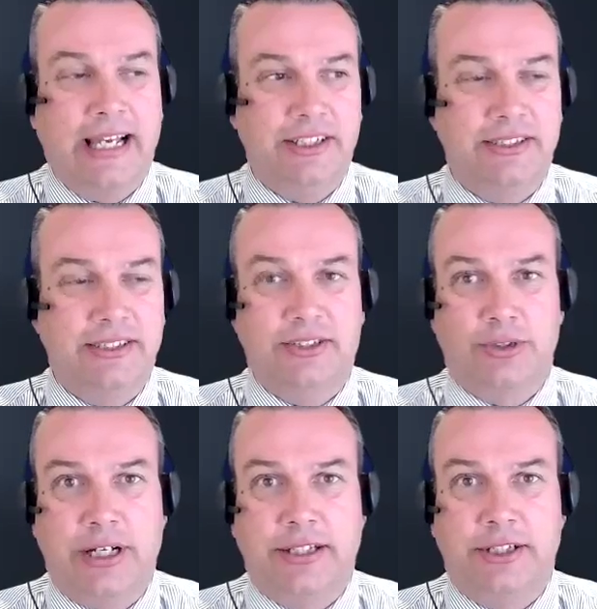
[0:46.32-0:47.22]
agents in
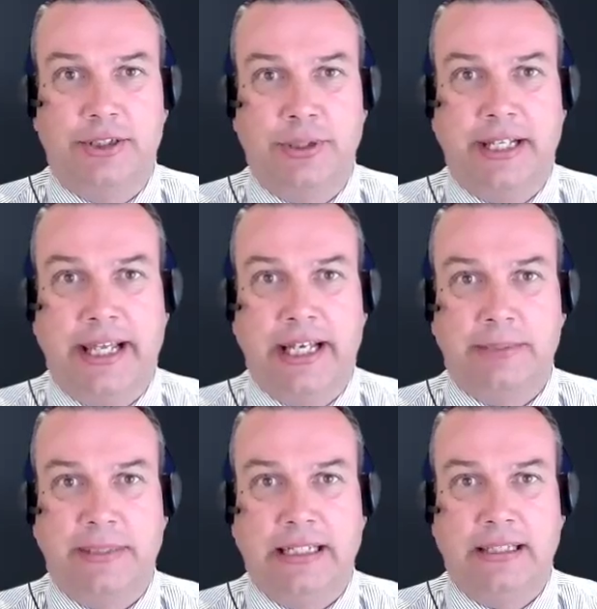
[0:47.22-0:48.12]
Australia to join
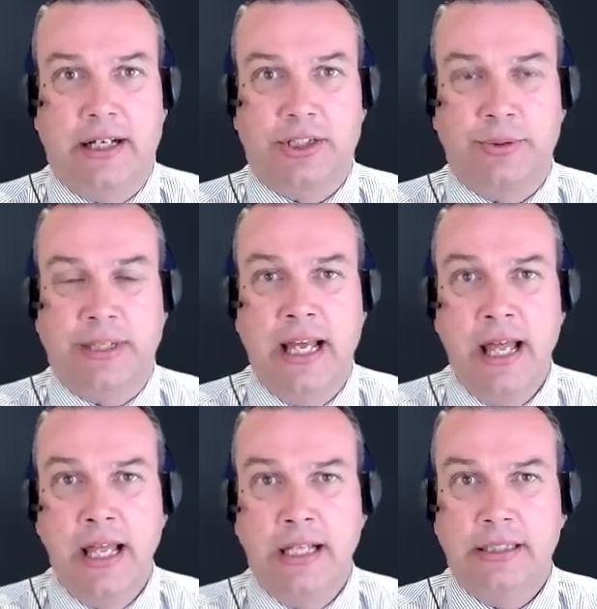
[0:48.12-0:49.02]
EXP Luxury.
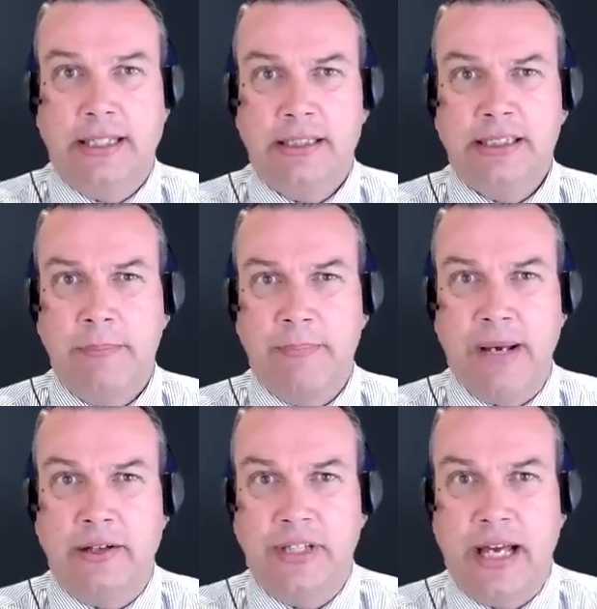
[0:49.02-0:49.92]
Tell us
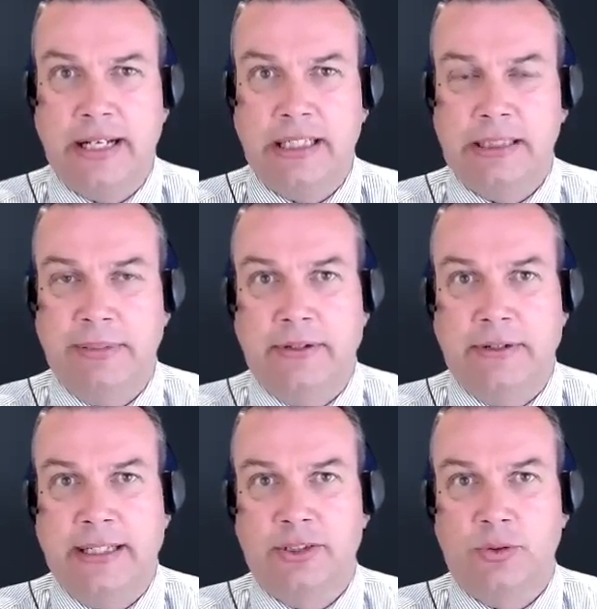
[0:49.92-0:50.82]
about that
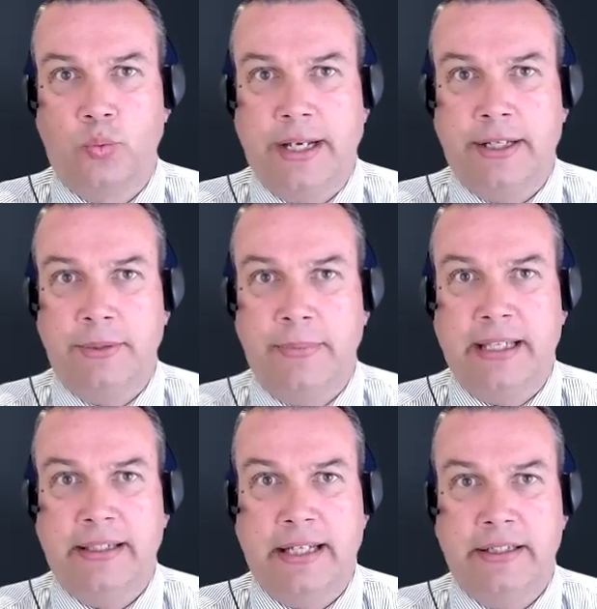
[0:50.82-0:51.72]
experience, when you
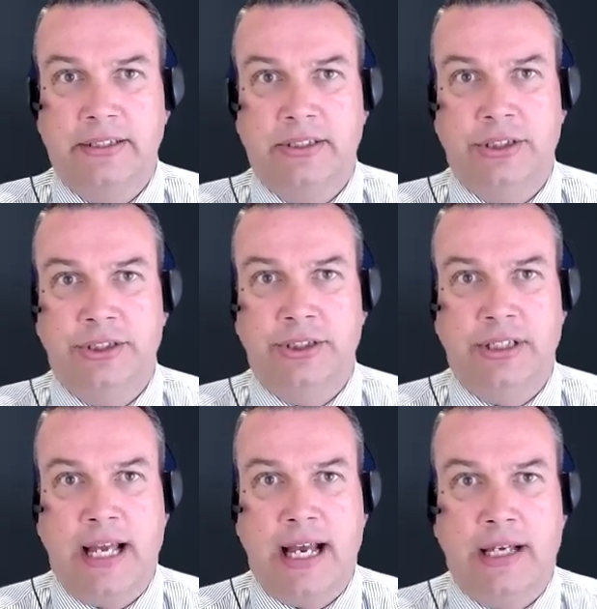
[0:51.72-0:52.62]
made that decision,
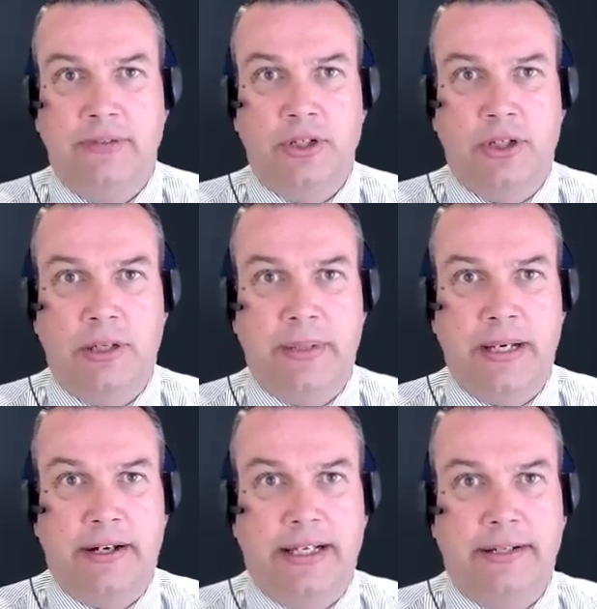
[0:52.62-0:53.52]
and how you've gone
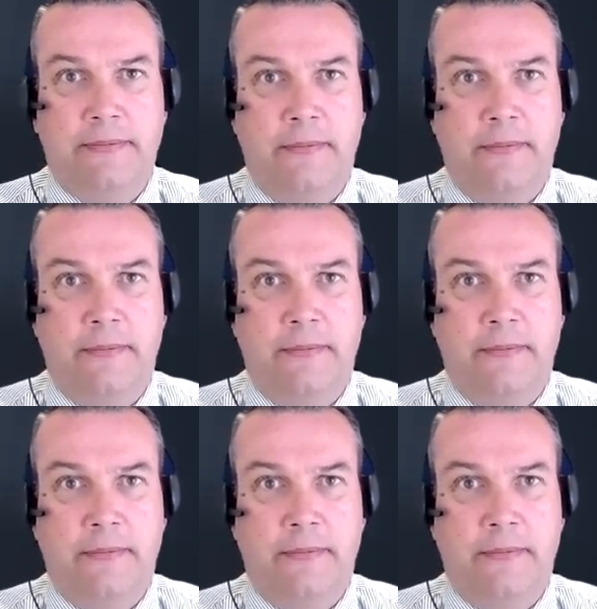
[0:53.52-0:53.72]
about it.